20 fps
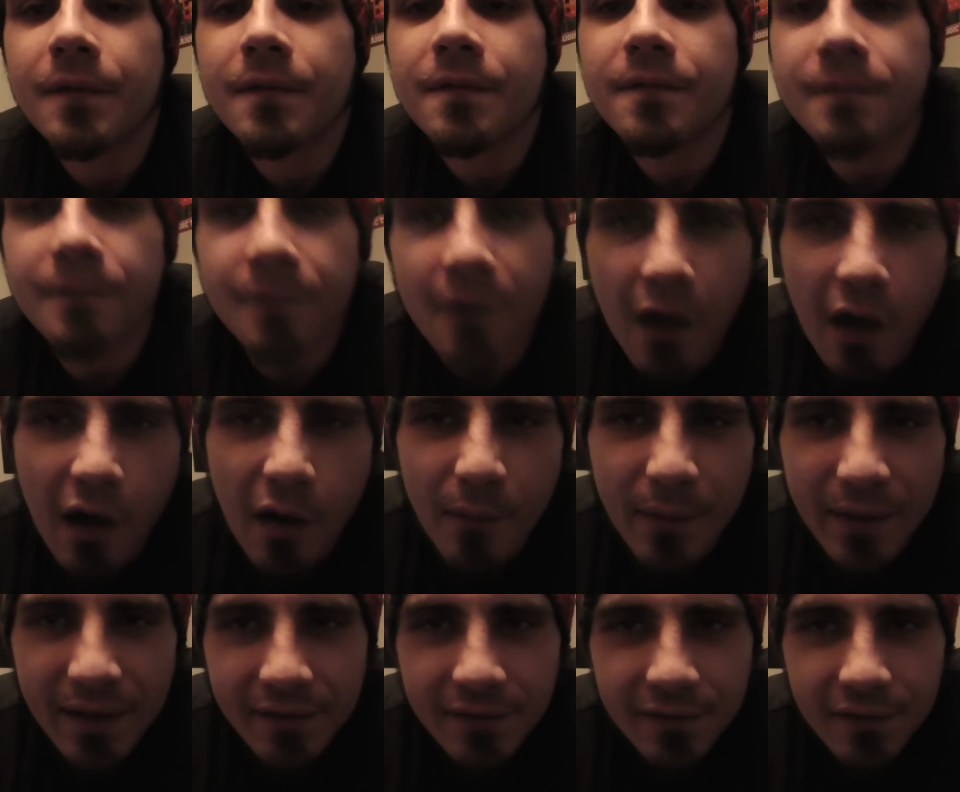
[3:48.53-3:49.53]
far
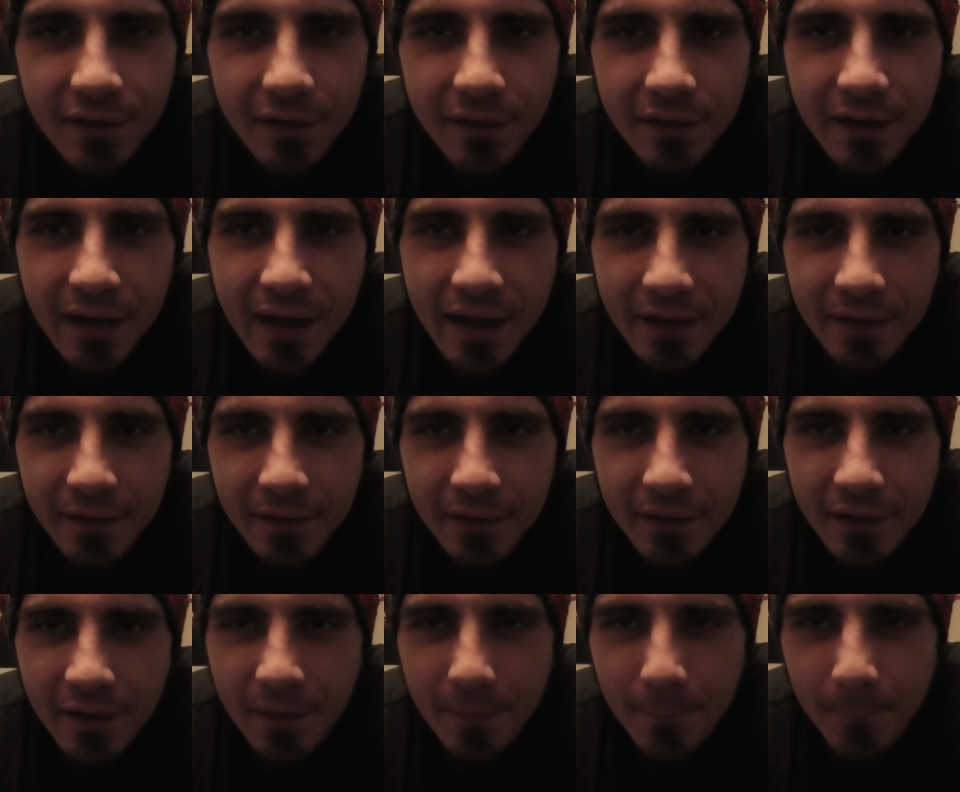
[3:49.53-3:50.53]
better than
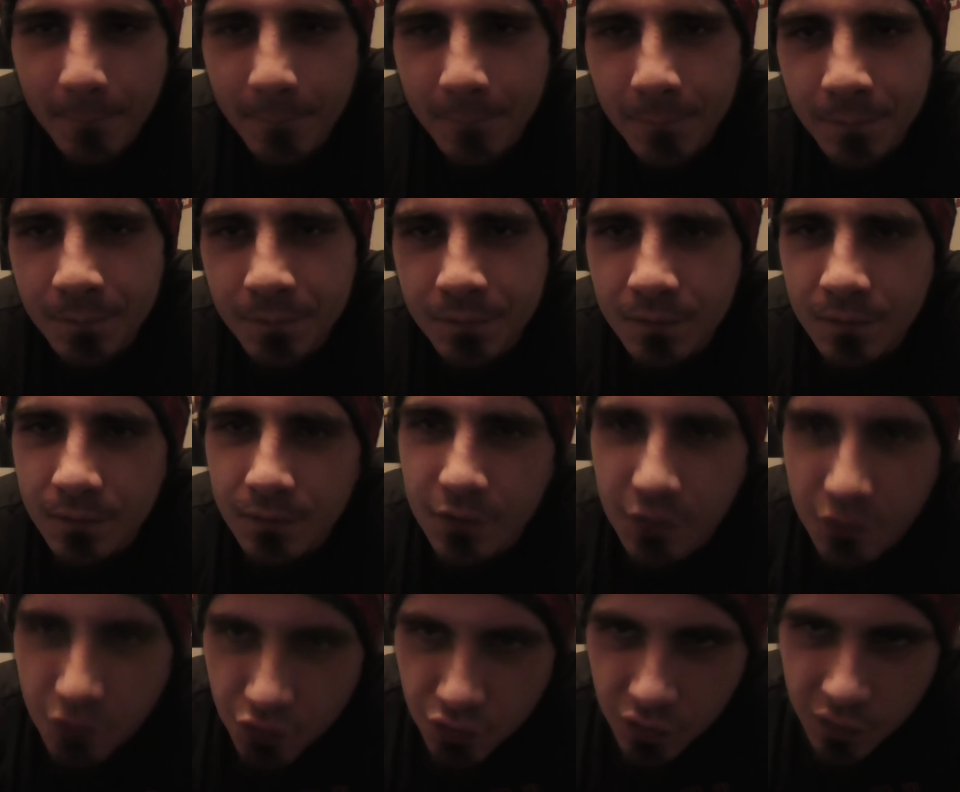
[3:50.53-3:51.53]
um,
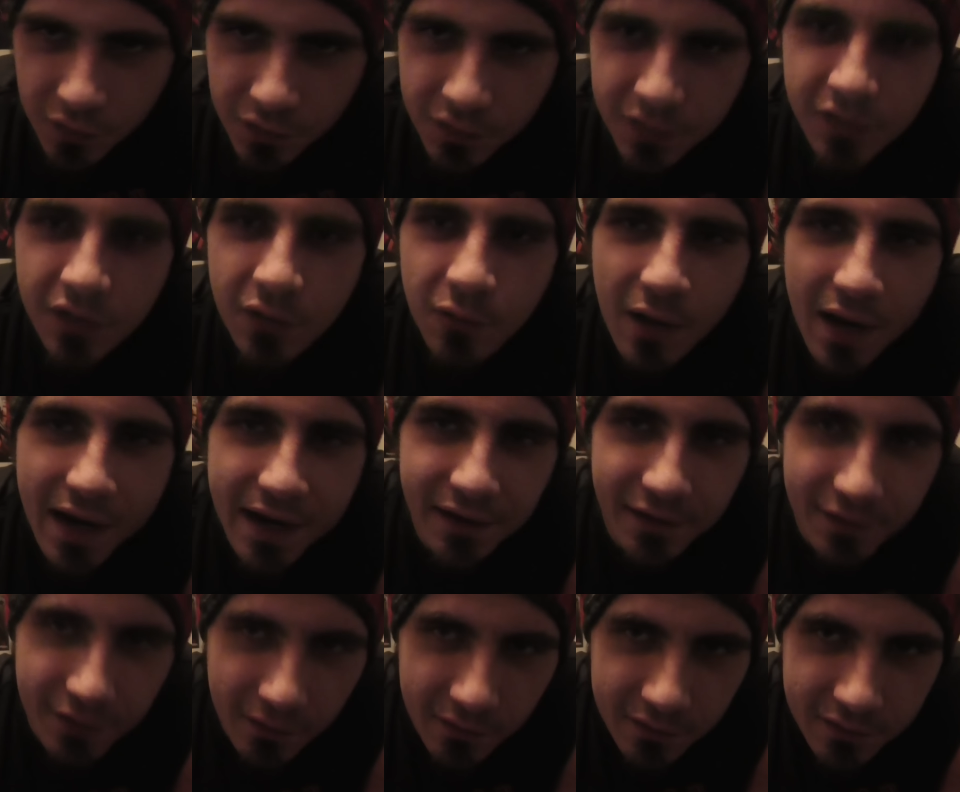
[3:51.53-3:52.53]
the drugs the way
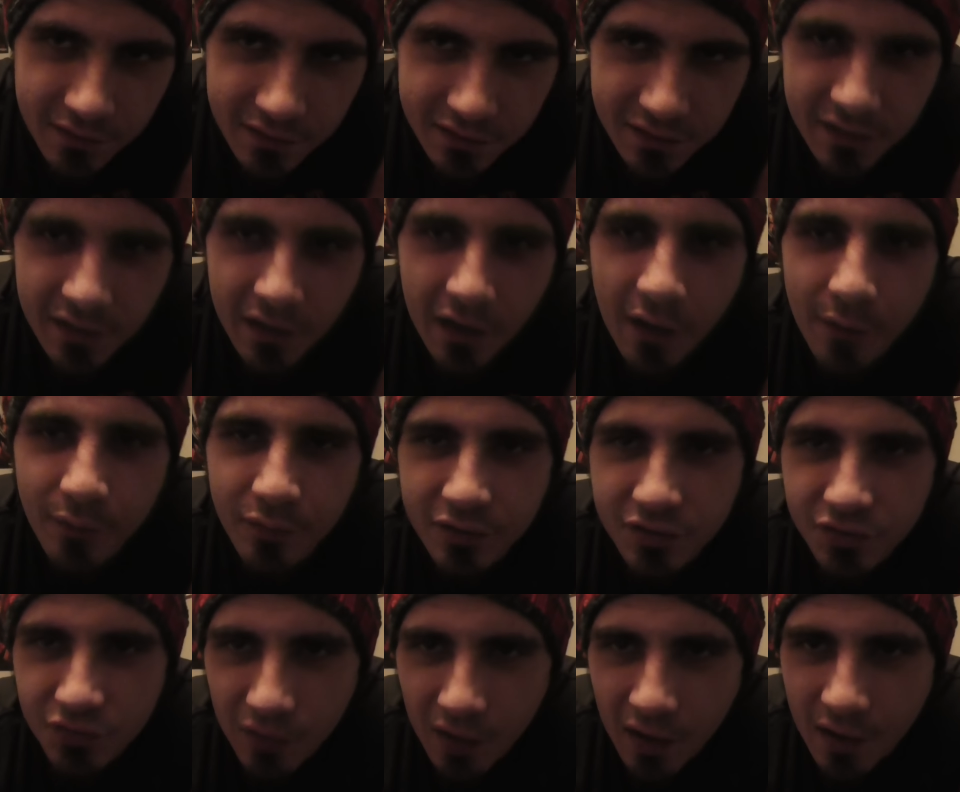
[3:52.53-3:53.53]
the doctors are
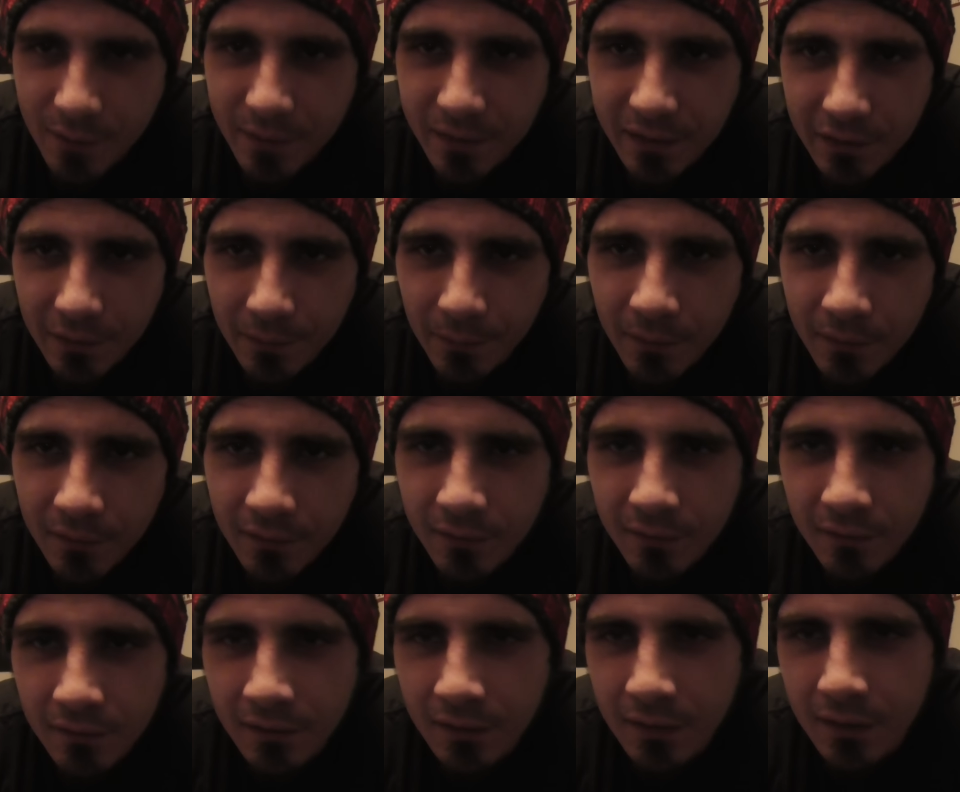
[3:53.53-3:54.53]
prescribing them.
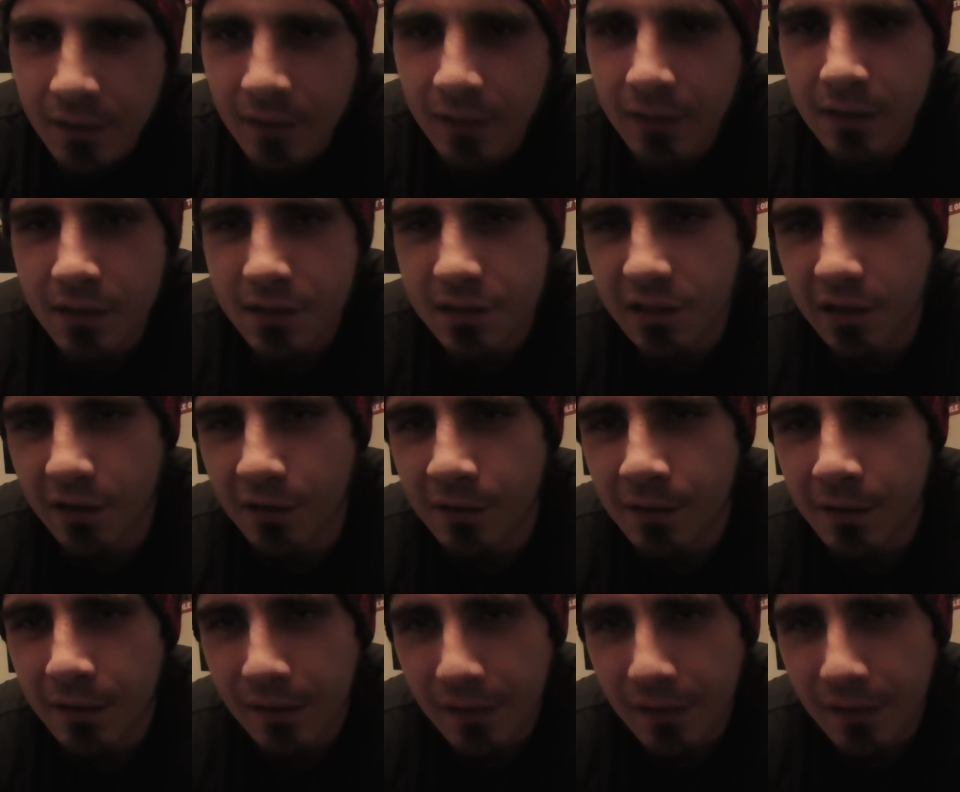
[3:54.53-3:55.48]
So